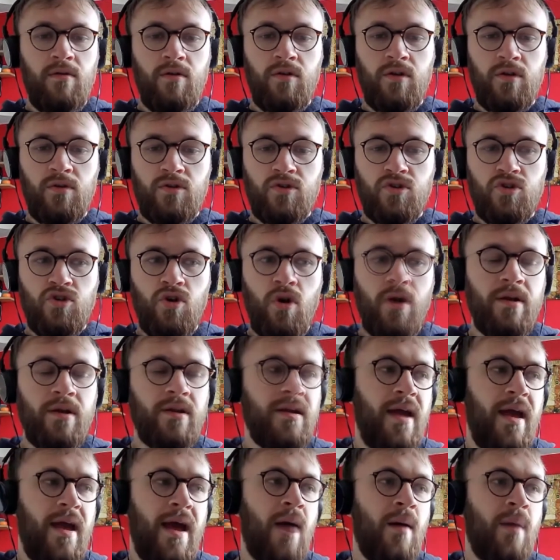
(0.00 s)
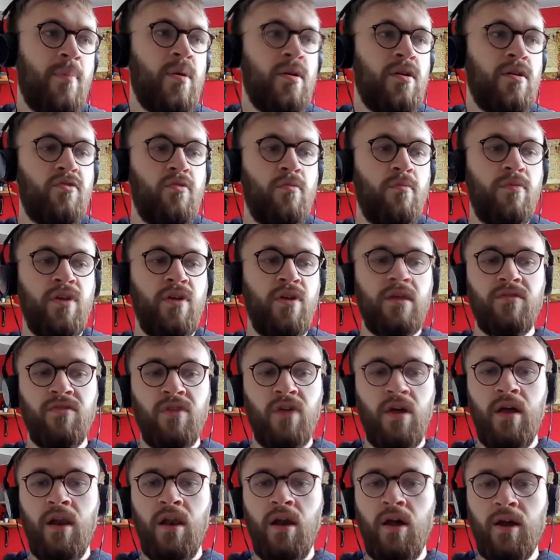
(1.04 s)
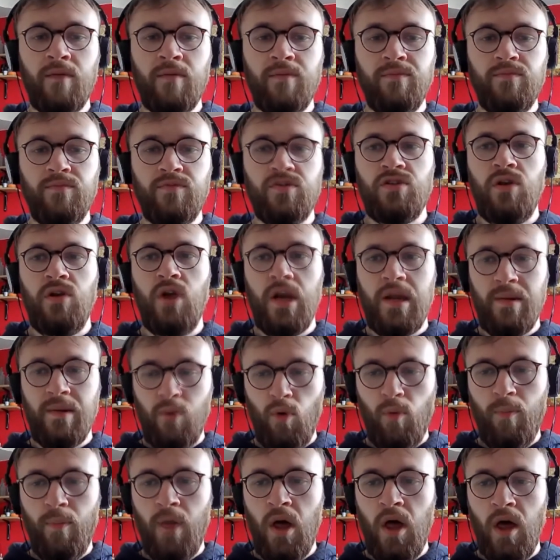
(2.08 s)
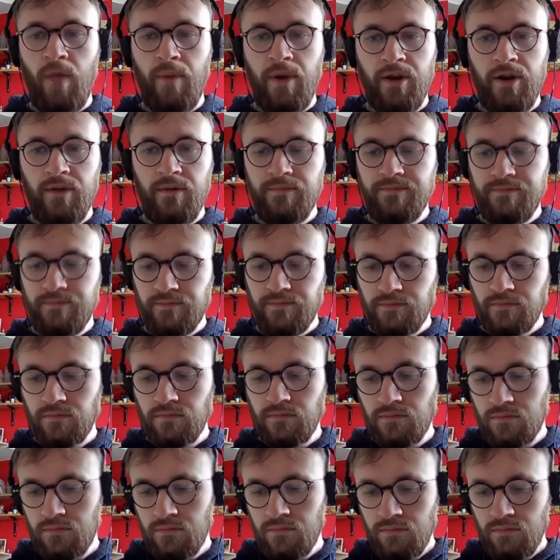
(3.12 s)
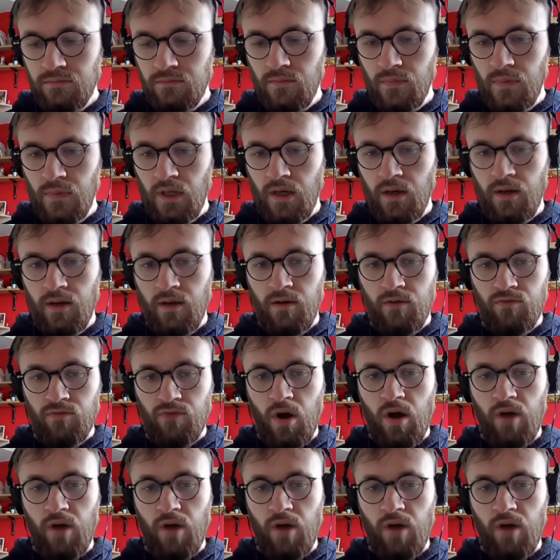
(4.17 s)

try and get happiness from things that are like slightly more permanent, rather